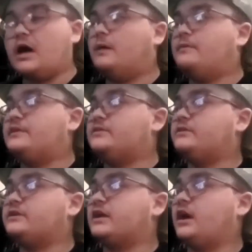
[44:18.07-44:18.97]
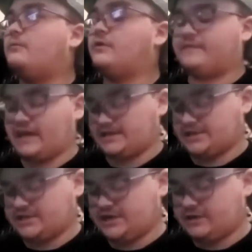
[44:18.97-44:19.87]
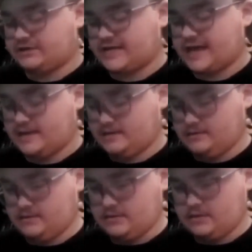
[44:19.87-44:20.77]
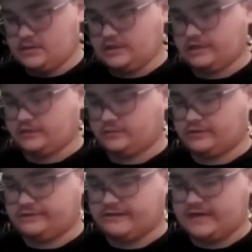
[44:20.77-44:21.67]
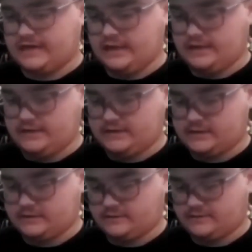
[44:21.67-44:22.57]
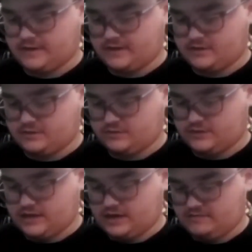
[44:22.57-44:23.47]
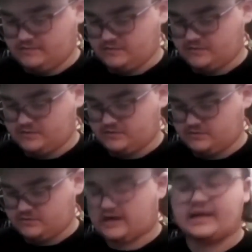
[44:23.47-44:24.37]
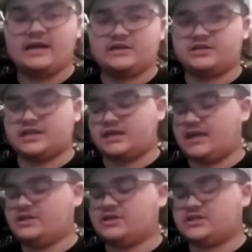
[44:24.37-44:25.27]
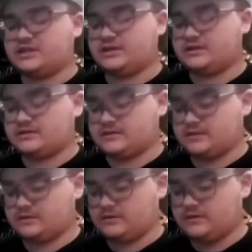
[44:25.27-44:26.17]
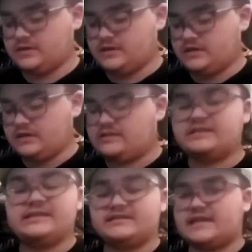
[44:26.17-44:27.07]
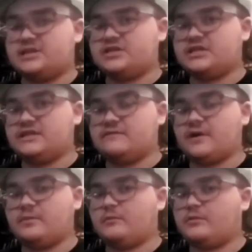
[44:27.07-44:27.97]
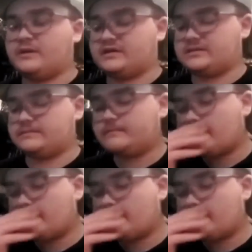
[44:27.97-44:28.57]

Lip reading: But these only come with HDR10. I don't believe any of these come with a Dolby Atmos track. Yeah, it's just a DTS HD 5.1 mix.